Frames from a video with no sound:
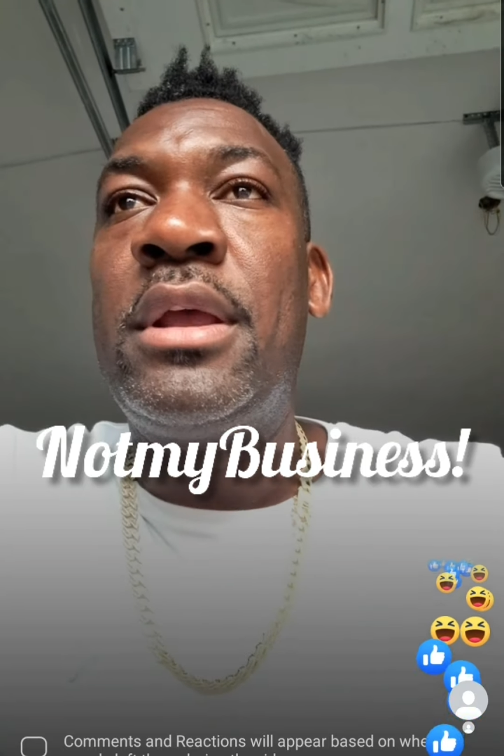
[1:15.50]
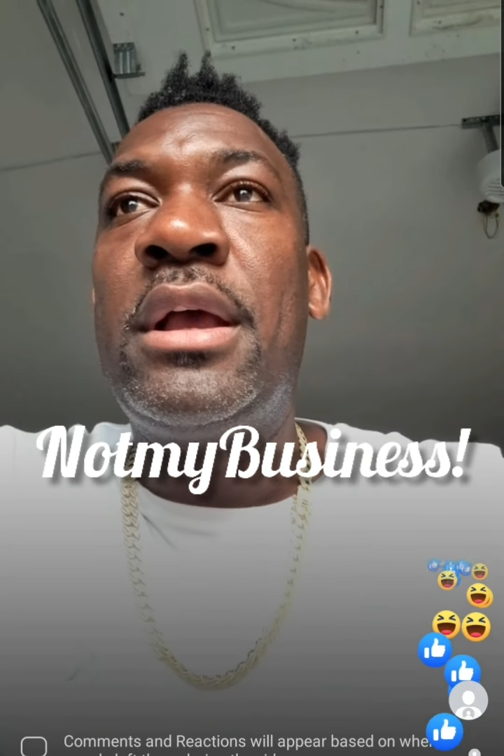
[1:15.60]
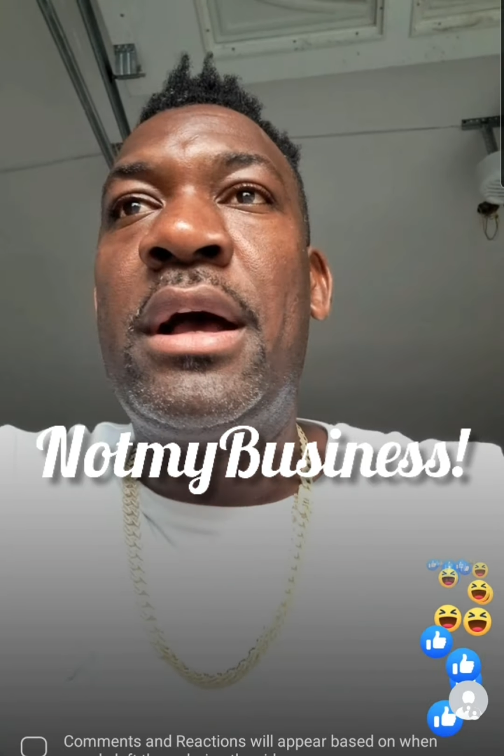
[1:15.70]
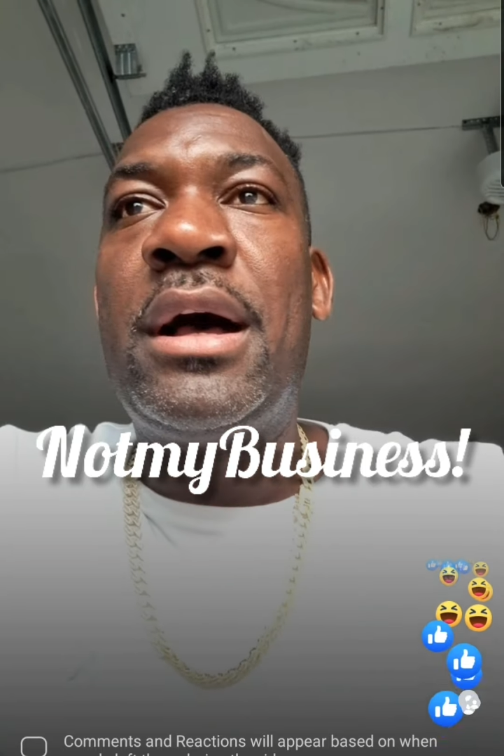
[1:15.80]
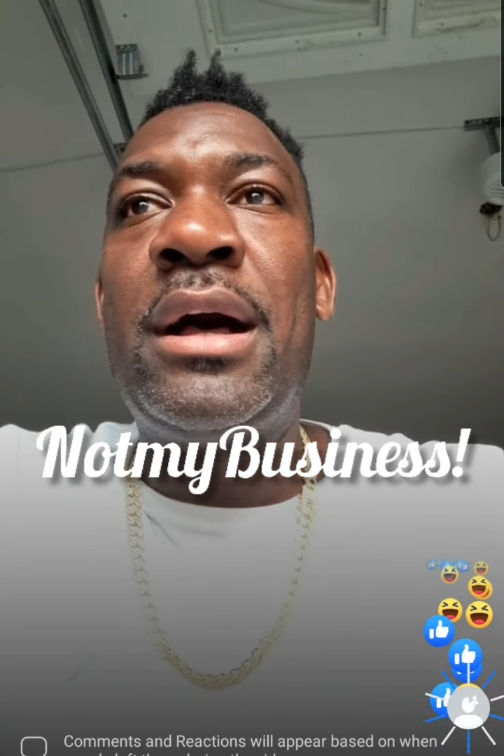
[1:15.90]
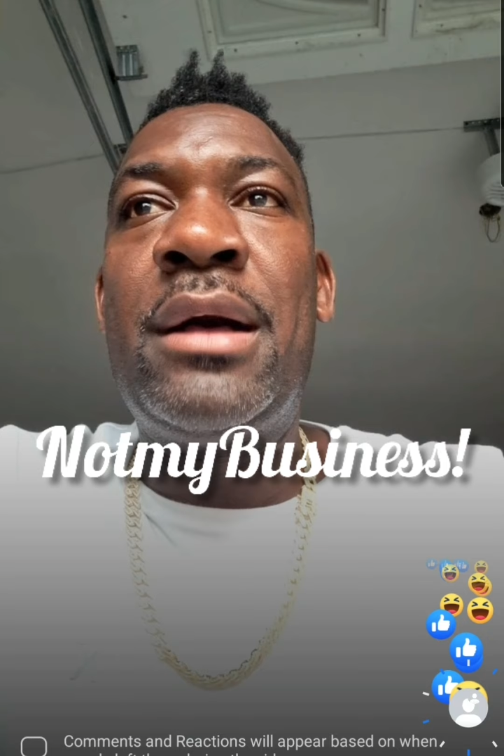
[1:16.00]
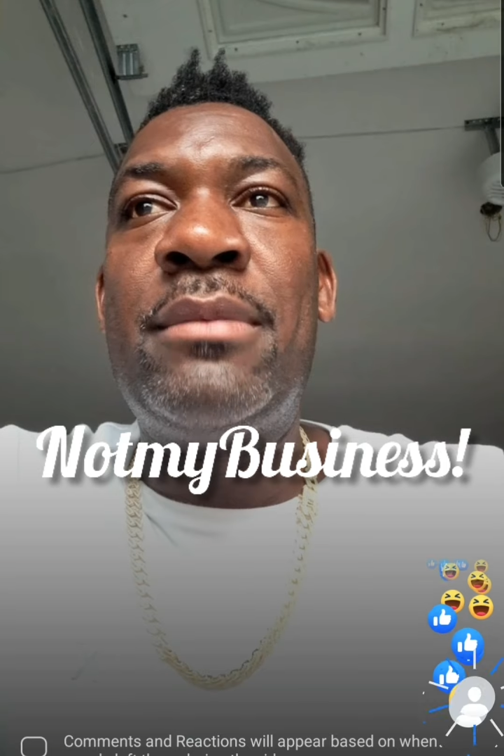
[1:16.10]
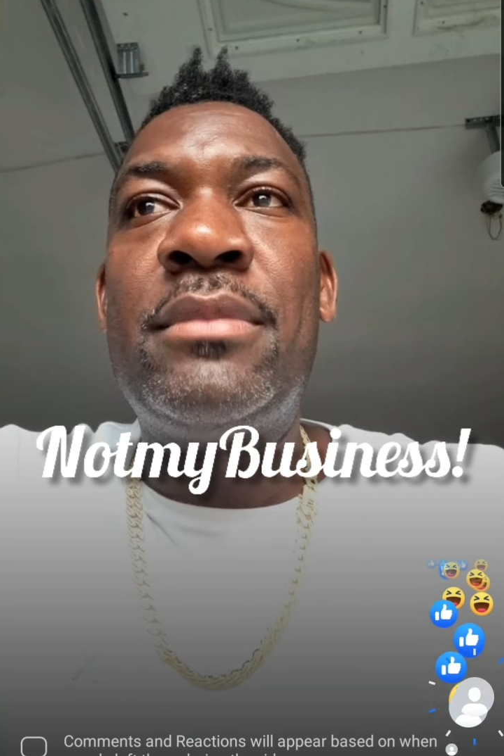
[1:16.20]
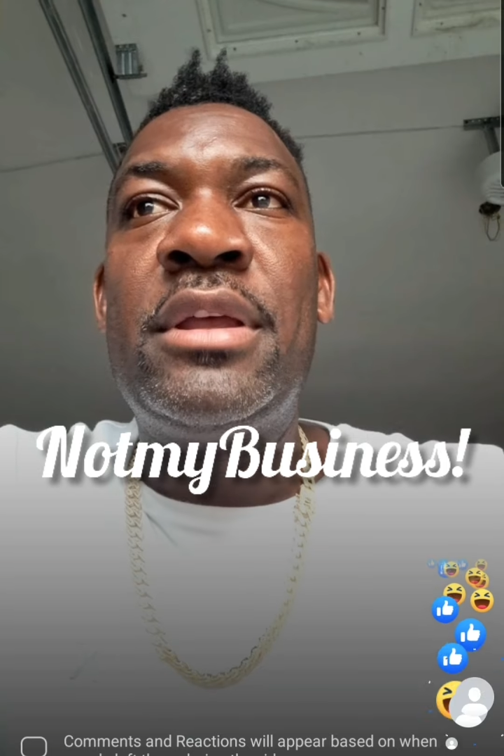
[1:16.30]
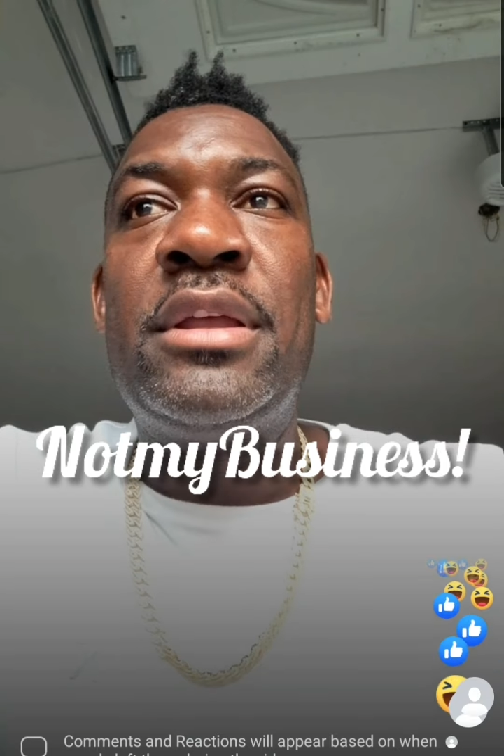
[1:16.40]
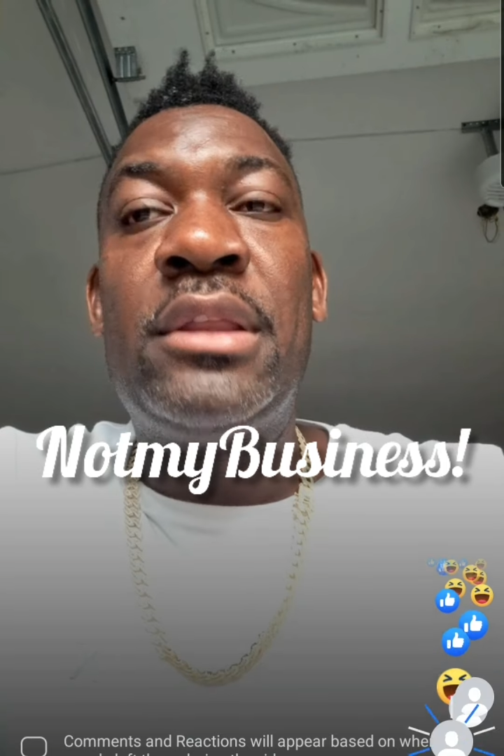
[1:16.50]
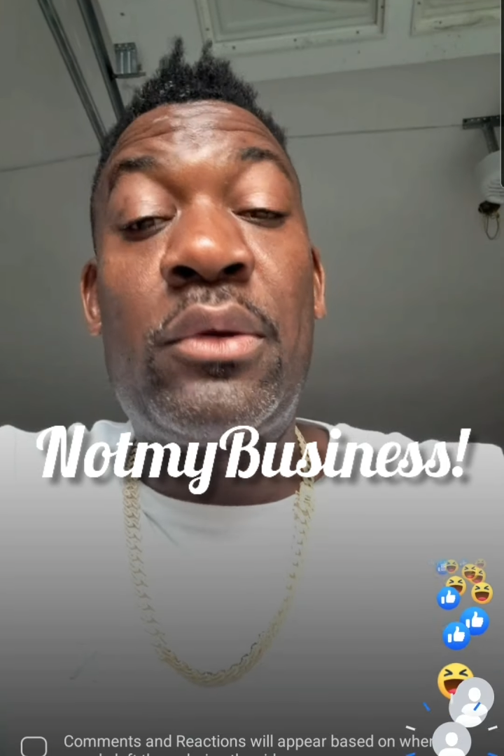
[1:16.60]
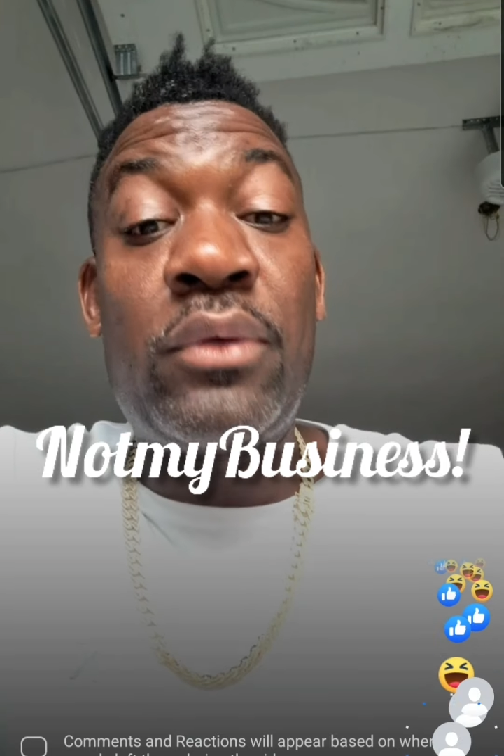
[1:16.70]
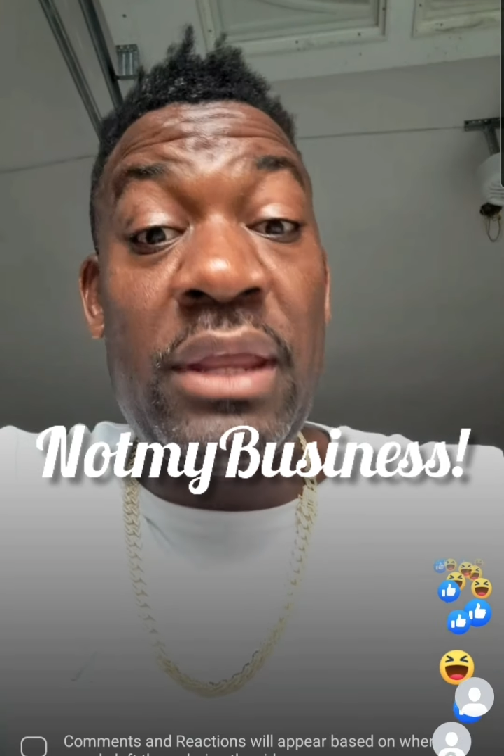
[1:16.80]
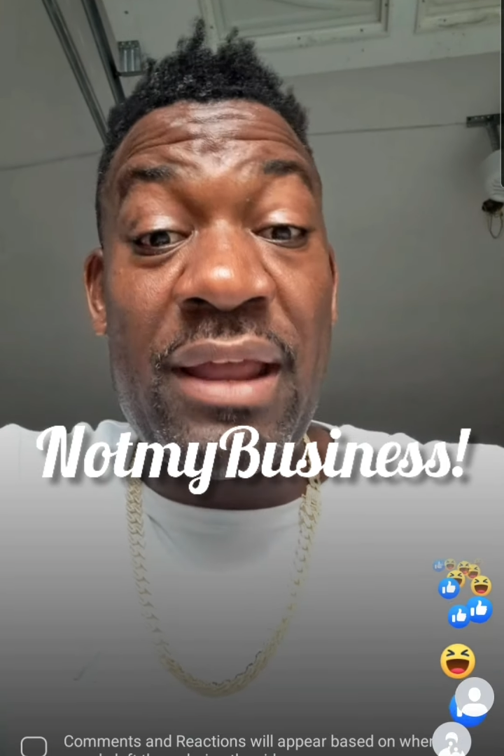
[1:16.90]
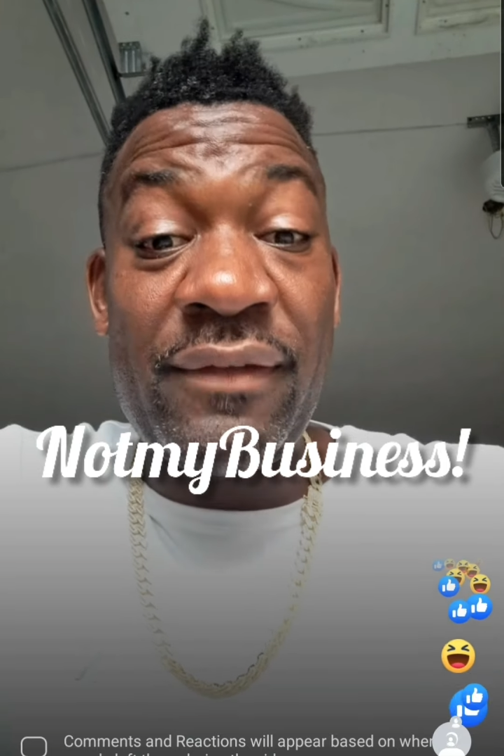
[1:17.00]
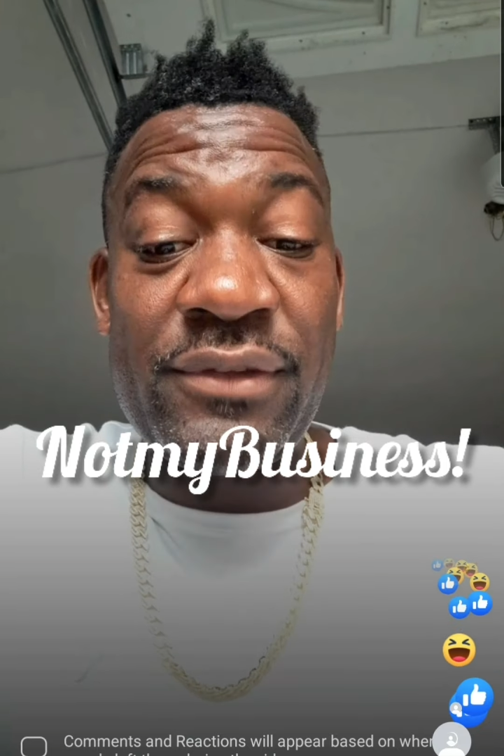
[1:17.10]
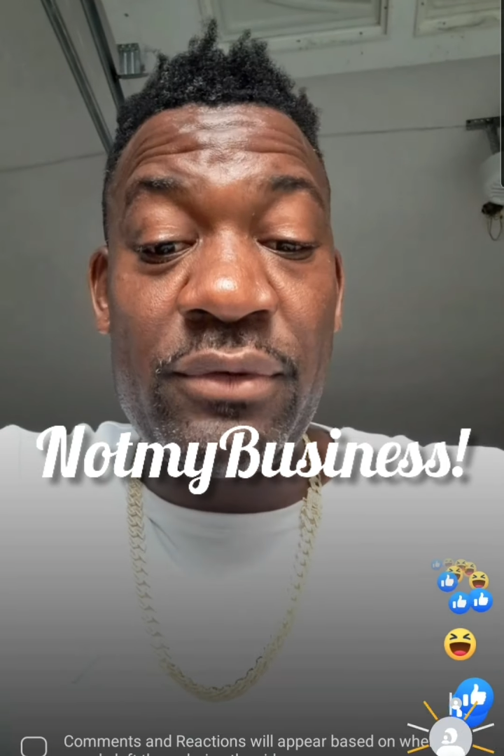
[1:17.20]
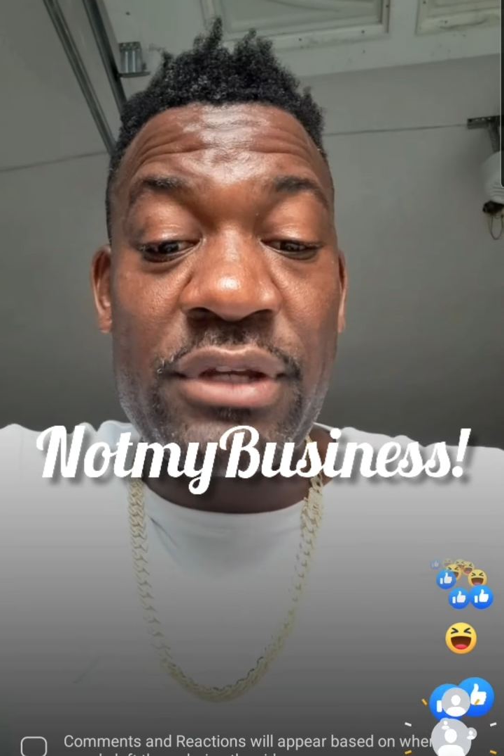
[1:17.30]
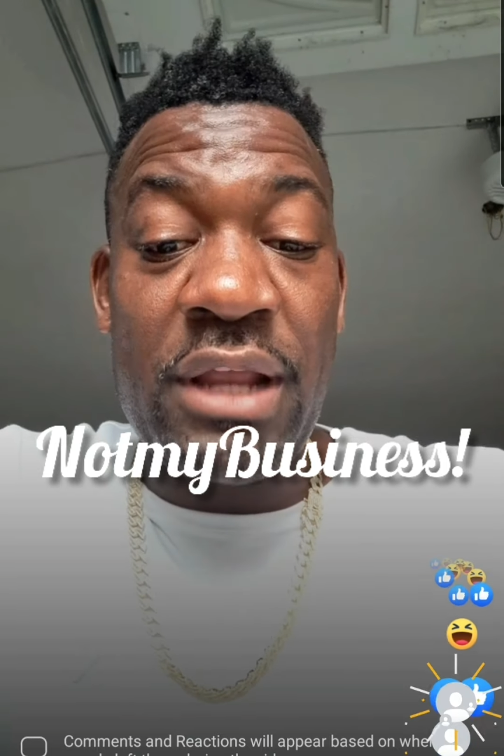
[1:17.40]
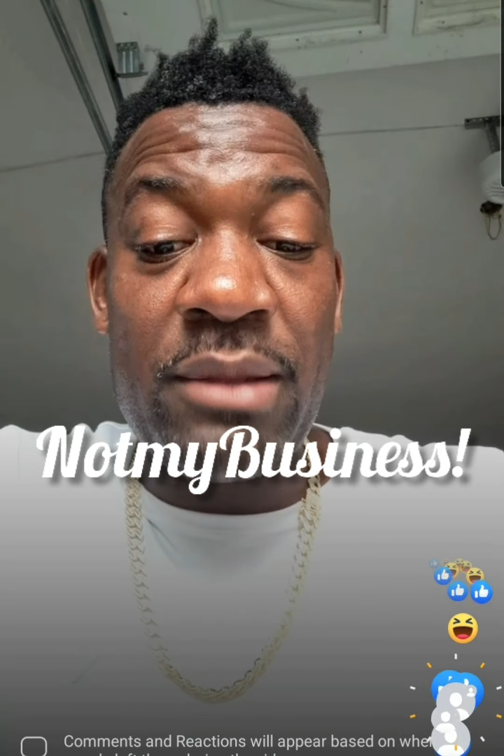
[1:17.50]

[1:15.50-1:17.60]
the queen of social